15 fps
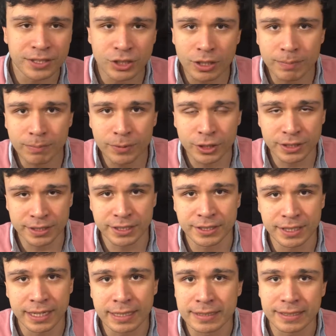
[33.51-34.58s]
some
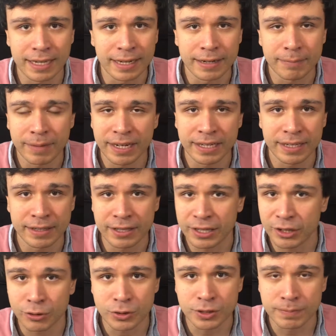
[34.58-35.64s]
politicians and many
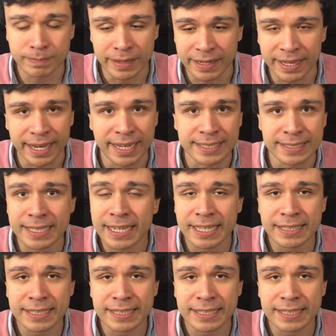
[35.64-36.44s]
news medias,